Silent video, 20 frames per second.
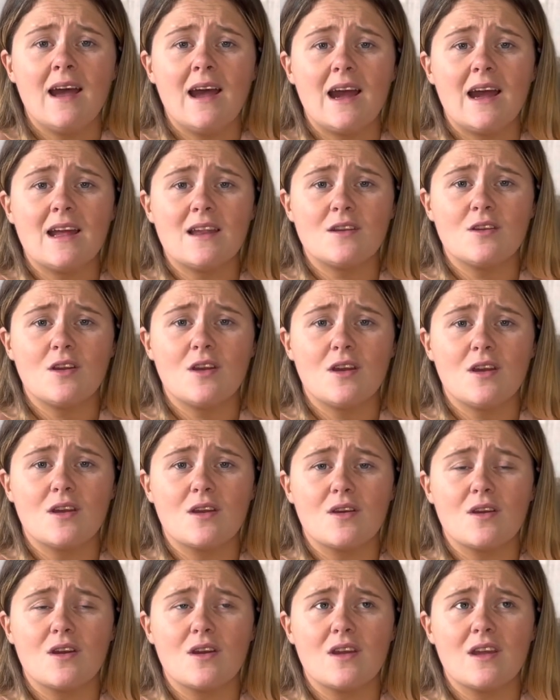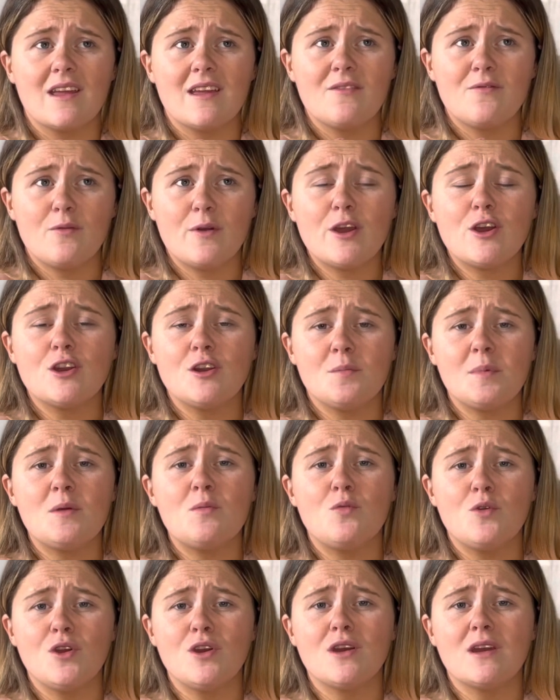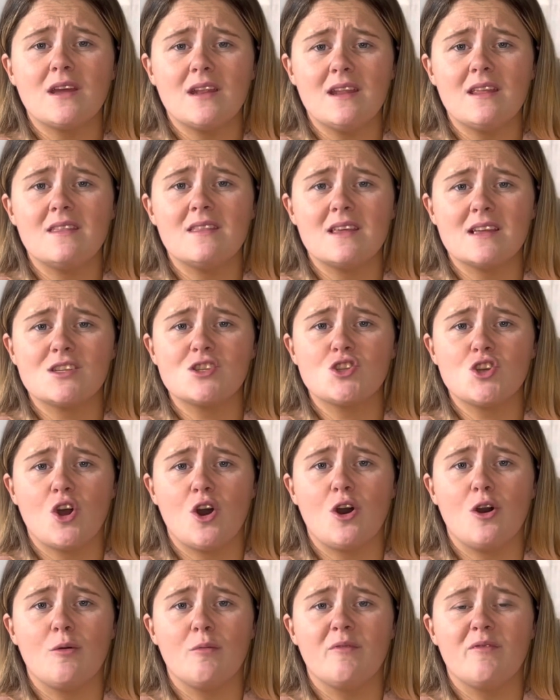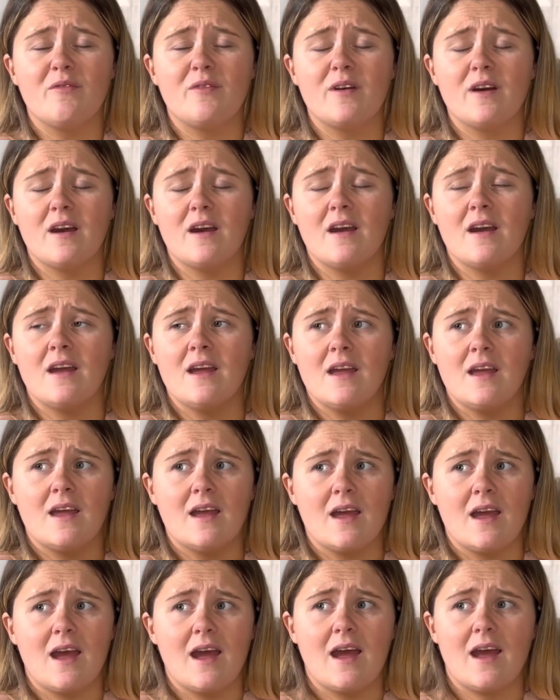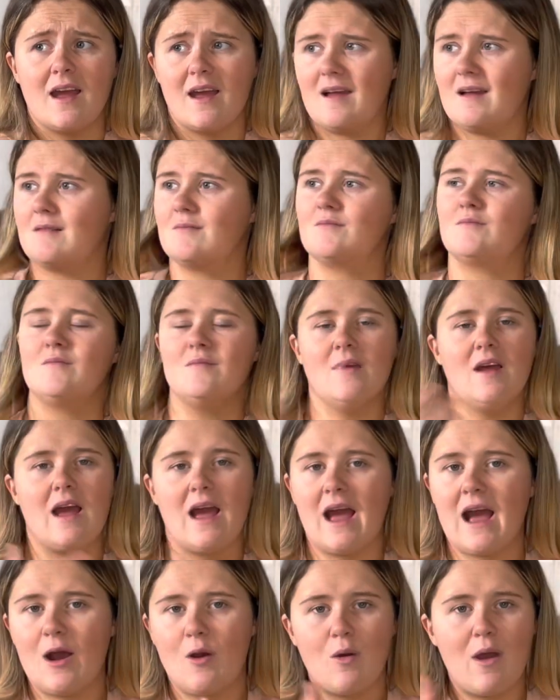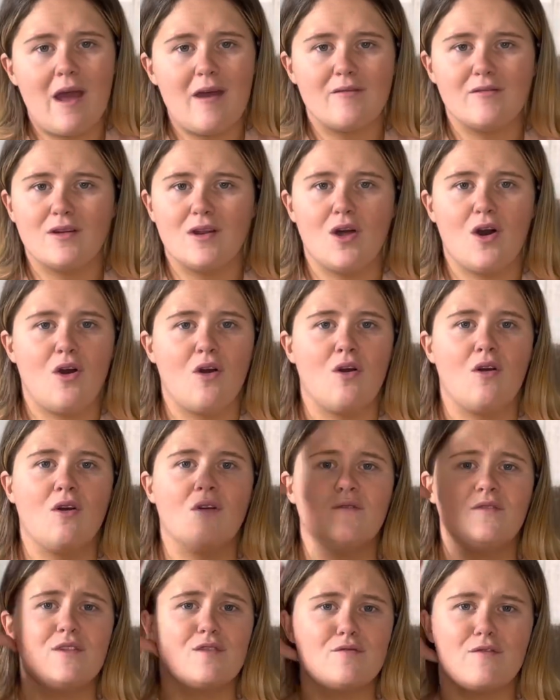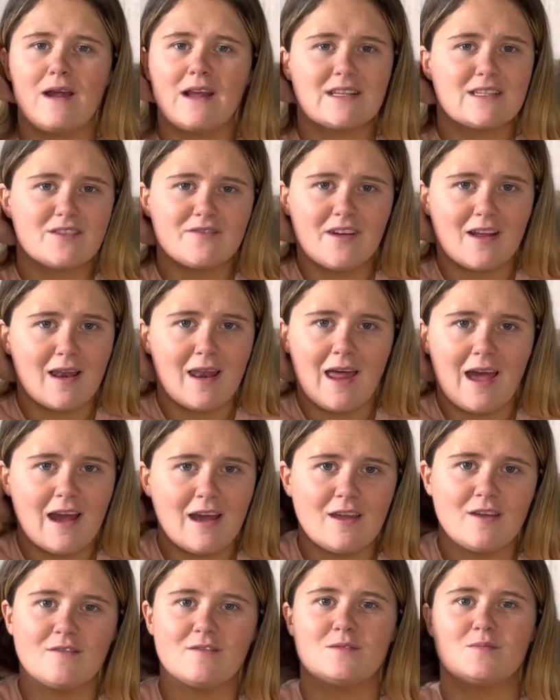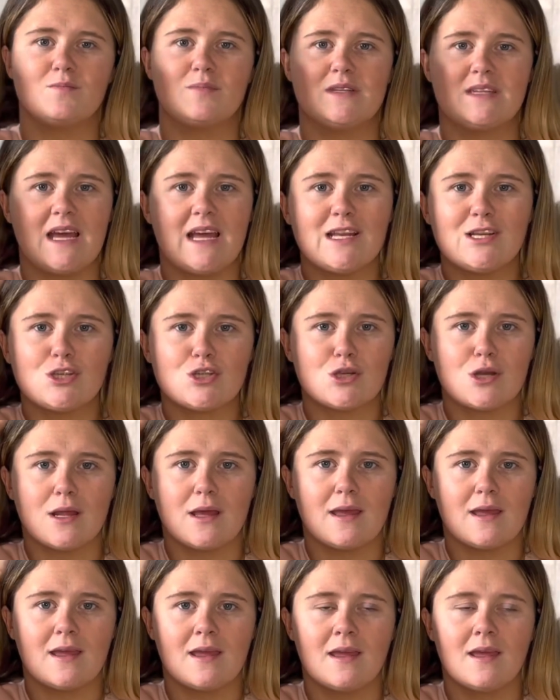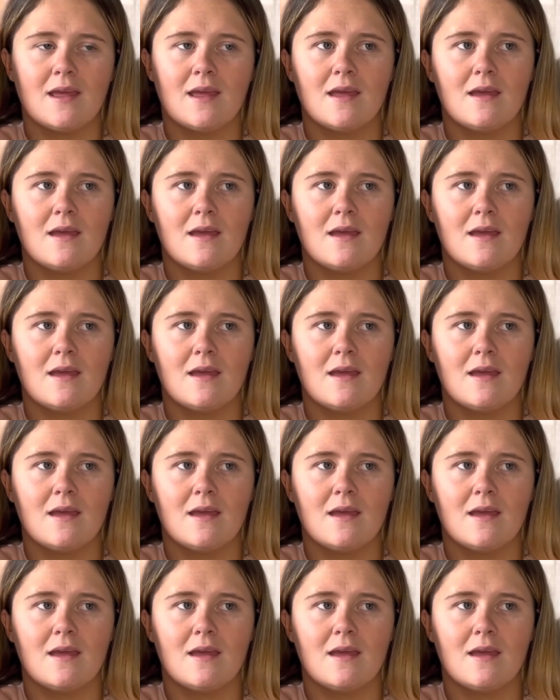And if we're going to be working in this job for however long, for the rest of our lives potentially,